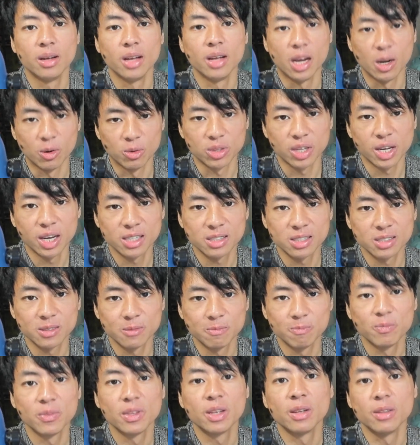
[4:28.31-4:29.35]
And with that,
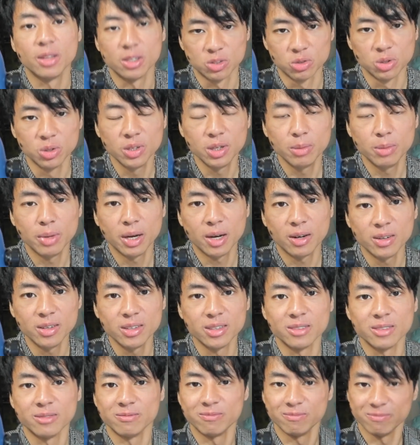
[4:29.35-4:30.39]
that's really about
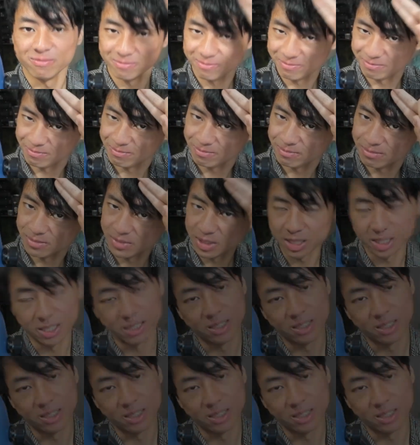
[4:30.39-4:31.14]
it. See